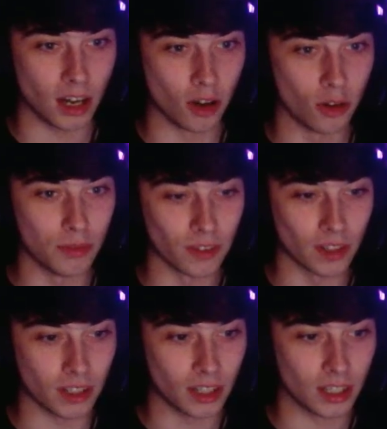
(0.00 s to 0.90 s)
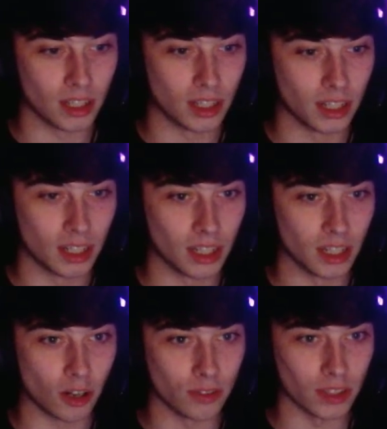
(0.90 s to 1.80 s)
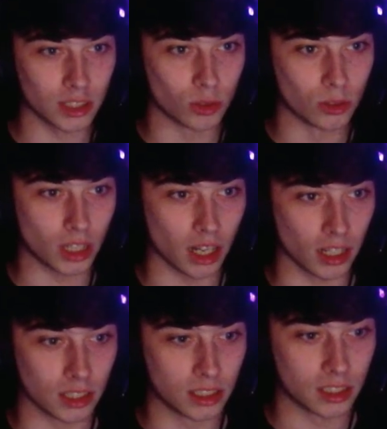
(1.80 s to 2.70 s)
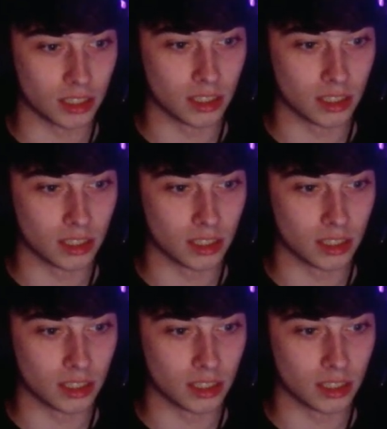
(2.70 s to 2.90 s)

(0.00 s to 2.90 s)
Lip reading: Hopefully it's all colored.